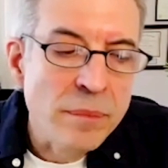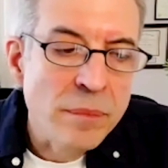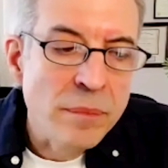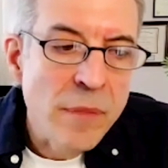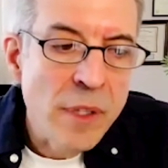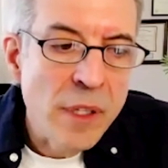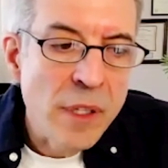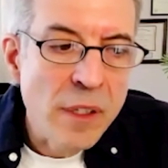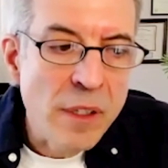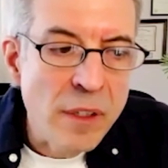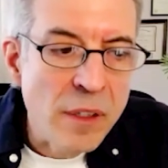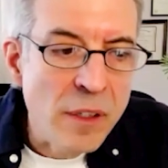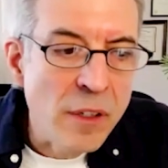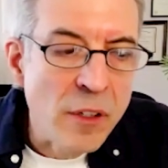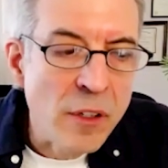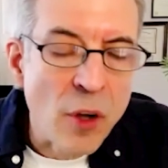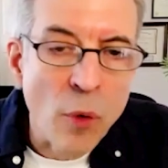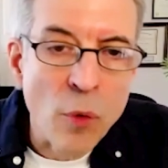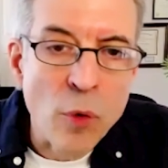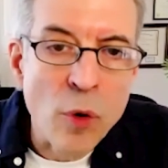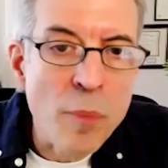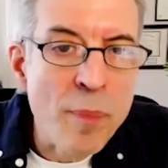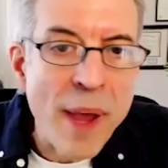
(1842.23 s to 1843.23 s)
You
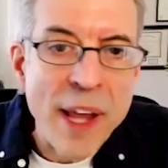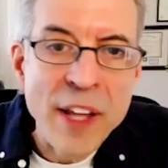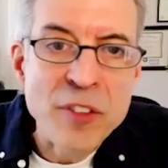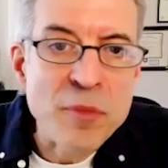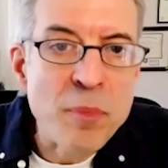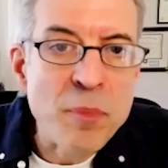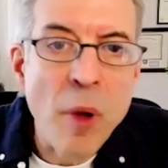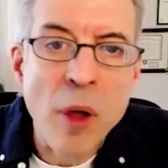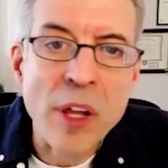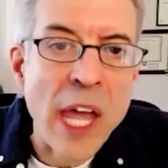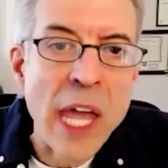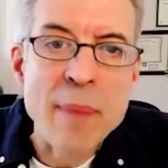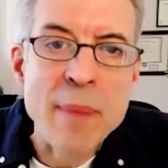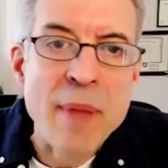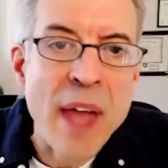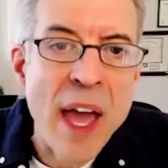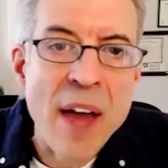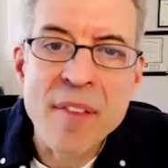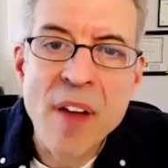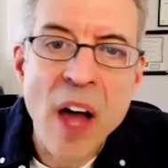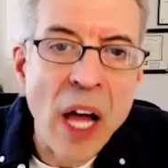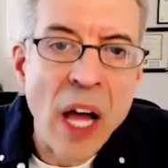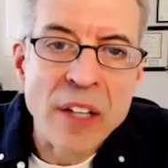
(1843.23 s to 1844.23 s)
go to a baseball game, you
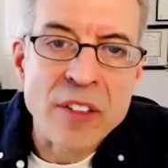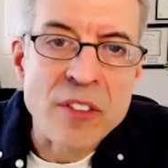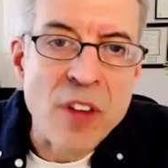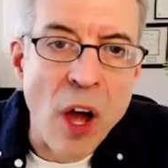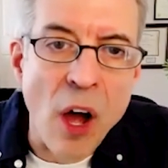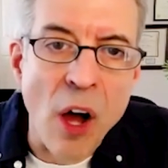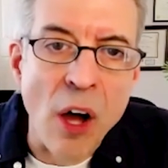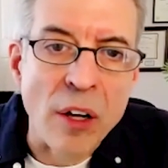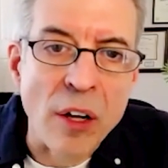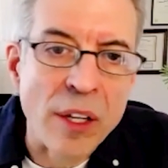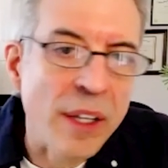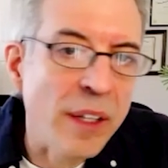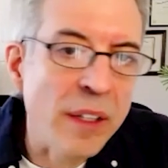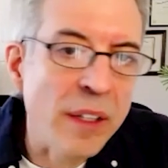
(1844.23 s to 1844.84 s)
have a hot dog,